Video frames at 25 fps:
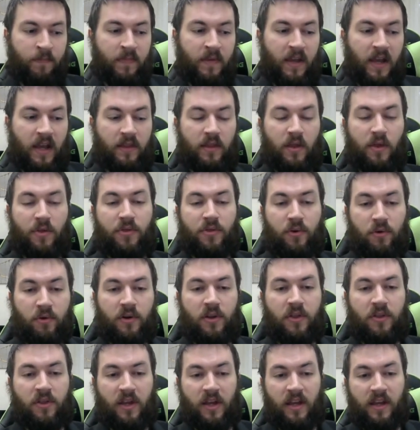And the third
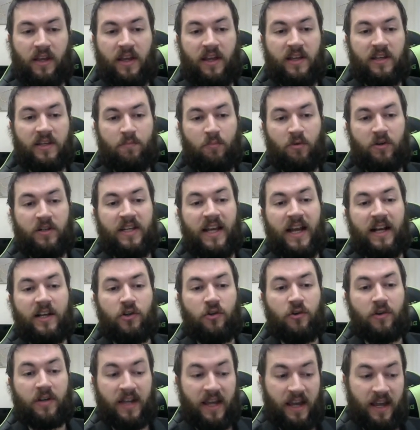thing is protect
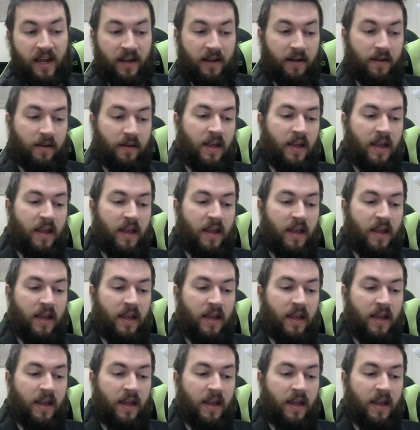your king.